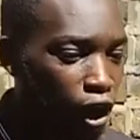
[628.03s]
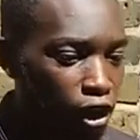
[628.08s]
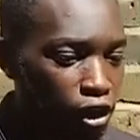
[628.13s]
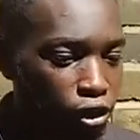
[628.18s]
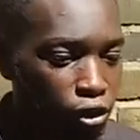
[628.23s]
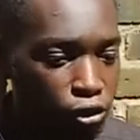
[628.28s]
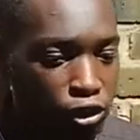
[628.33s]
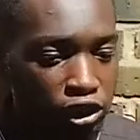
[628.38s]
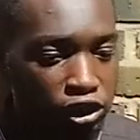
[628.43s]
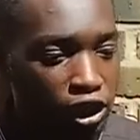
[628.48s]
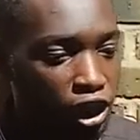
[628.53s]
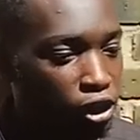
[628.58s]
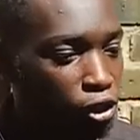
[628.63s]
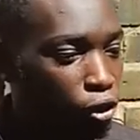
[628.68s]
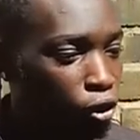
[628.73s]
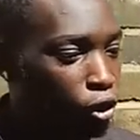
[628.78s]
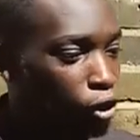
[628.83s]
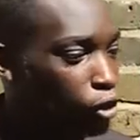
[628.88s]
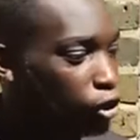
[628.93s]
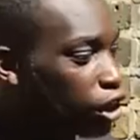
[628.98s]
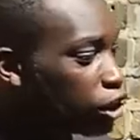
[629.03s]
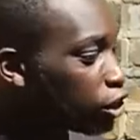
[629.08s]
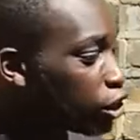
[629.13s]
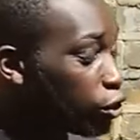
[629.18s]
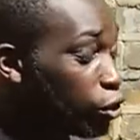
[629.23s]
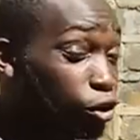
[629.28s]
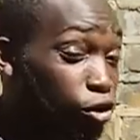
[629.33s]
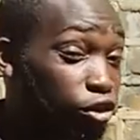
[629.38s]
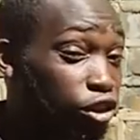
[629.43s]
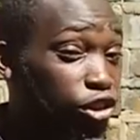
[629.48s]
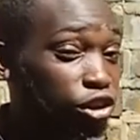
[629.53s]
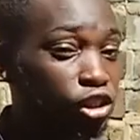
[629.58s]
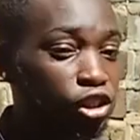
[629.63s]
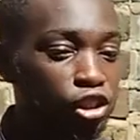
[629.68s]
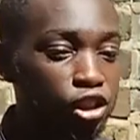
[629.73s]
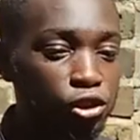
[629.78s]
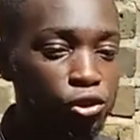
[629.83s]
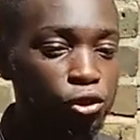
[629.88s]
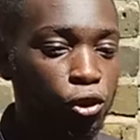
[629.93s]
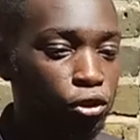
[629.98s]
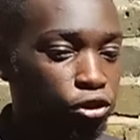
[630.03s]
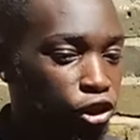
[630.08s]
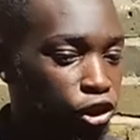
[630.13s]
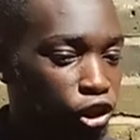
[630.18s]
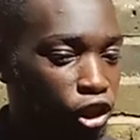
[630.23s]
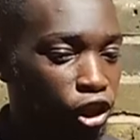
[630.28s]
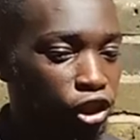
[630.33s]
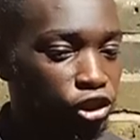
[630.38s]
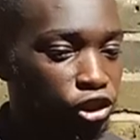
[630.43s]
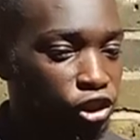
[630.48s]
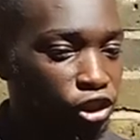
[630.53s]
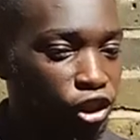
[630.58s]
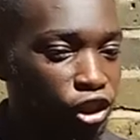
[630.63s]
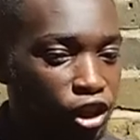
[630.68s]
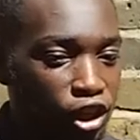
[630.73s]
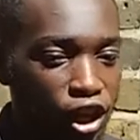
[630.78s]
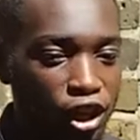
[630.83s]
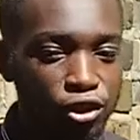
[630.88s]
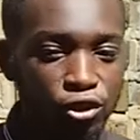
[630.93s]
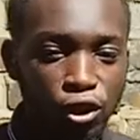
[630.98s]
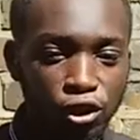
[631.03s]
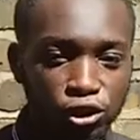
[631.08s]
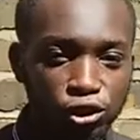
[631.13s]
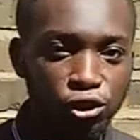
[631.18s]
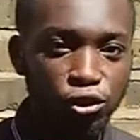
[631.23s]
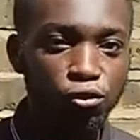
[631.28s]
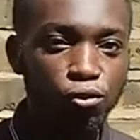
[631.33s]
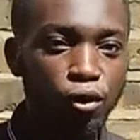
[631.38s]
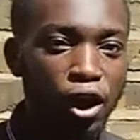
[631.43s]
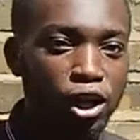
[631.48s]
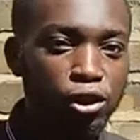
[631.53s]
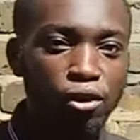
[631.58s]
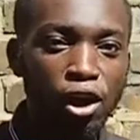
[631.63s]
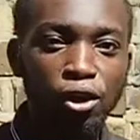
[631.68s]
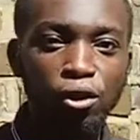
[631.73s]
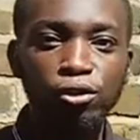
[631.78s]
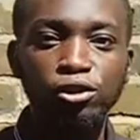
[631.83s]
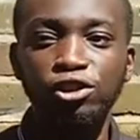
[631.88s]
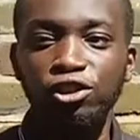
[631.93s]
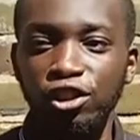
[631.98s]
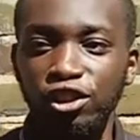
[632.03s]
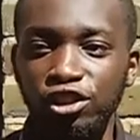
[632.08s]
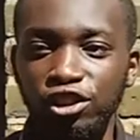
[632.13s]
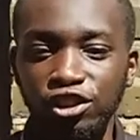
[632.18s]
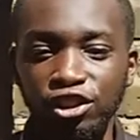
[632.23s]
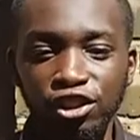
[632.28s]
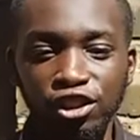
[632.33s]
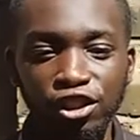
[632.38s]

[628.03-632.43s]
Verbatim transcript: you know, let's say you're, let's say you're a Christian and you go to church and you ask yourself, why do I go to church?